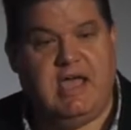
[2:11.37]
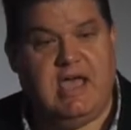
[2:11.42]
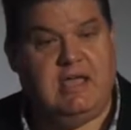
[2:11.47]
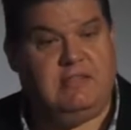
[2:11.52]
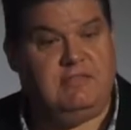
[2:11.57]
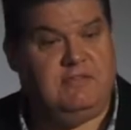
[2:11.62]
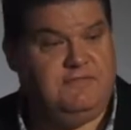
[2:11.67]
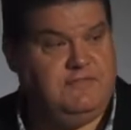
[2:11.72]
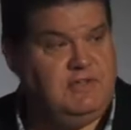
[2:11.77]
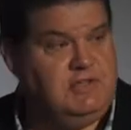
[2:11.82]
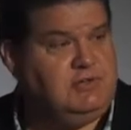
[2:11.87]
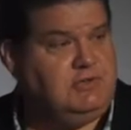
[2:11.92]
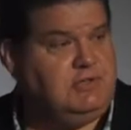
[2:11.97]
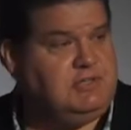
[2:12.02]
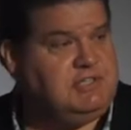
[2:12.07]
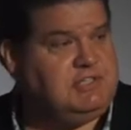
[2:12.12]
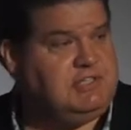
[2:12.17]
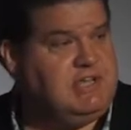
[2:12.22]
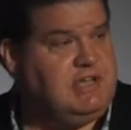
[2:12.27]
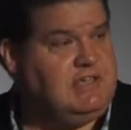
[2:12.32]
and the federal
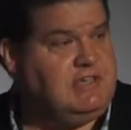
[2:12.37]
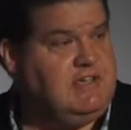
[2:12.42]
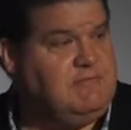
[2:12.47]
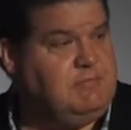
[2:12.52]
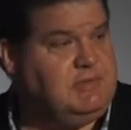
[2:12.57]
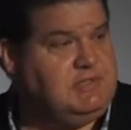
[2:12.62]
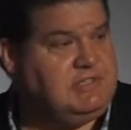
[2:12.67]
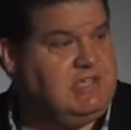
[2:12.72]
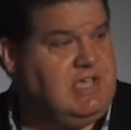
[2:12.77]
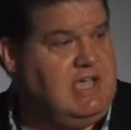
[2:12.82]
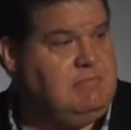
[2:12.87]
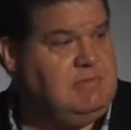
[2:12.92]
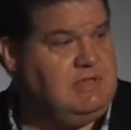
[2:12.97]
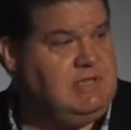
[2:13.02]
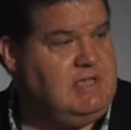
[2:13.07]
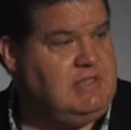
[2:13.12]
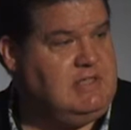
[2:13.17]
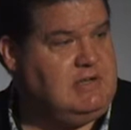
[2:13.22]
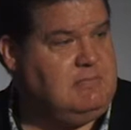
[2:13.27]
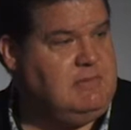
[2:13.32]
and state governments came
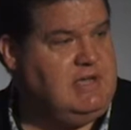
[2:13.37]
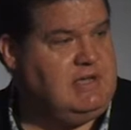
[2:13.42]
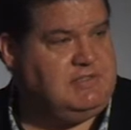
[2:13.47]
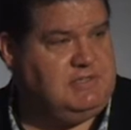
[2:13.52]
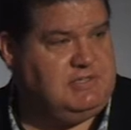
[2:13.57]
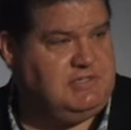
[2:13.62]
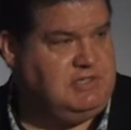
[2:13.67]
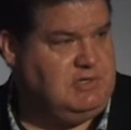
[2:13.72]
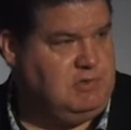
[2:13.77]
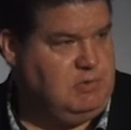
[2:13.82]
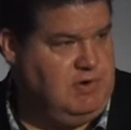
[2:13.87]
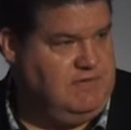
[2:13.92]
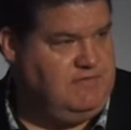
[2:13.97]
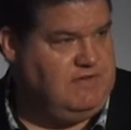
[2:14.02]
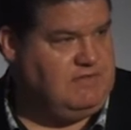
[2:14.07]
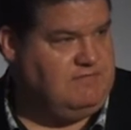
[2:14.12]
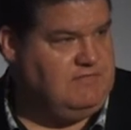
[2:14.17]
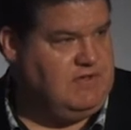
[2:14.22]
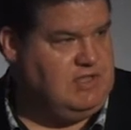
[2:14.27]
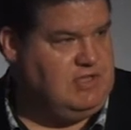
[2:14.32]
together to make this
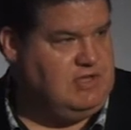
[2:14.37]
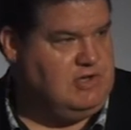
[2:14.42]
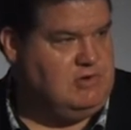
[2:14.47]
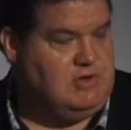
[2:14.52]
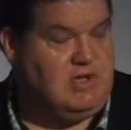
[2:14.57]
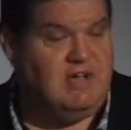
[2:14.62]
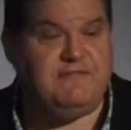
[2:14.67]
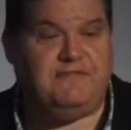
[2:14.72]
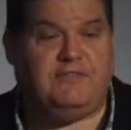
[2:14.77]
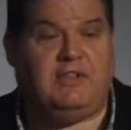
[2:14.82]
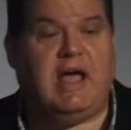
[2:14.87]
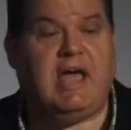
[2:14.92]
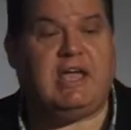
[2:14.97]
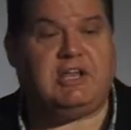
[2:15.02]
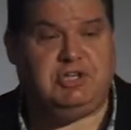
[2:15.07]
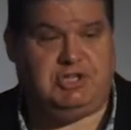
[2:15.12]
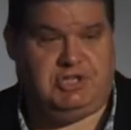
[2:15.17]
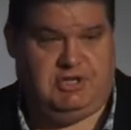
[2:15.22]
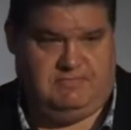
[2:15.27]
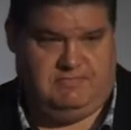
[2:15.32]
terrific venue a
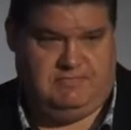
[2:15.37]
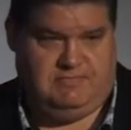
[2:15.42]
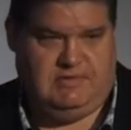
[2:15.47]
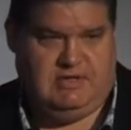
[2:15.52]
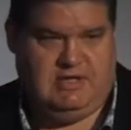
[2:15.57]
flagship